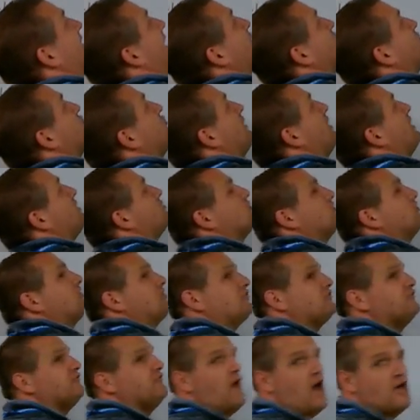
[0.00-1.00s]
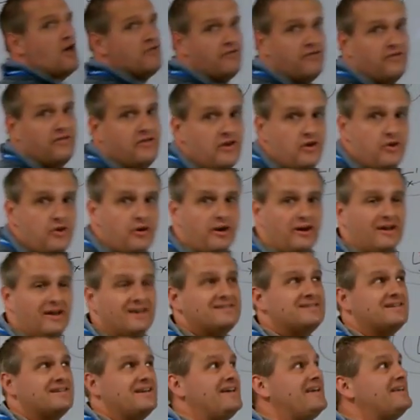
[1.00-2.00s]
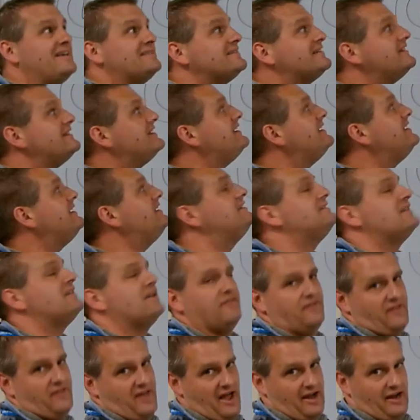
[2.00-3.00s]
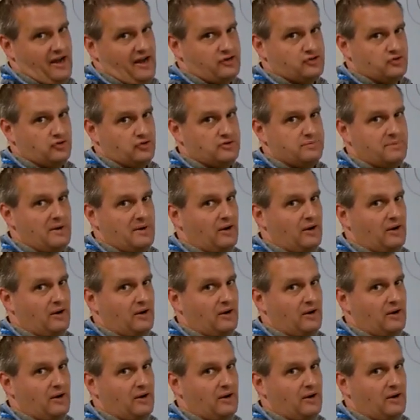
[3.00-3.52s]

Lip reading: outer electron is further than the nucleus, it's easier for that electron to be